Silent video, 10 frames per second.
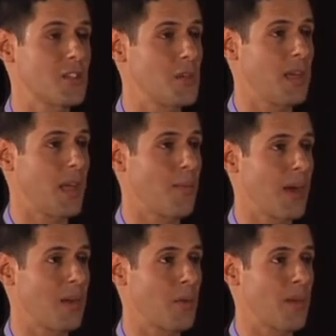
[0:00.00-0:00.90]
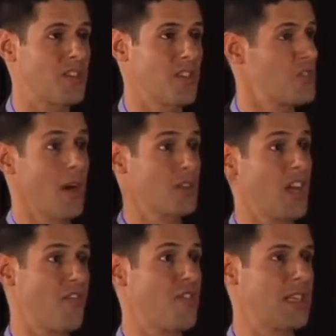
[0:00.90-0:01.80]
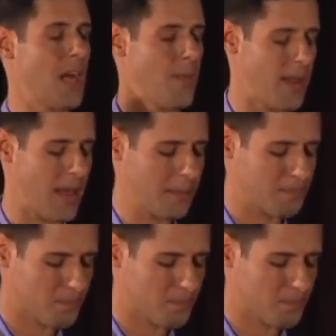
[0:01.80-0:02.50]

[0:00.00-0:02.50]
Then she became pregnant with my sister. I was kind of freaked out by that.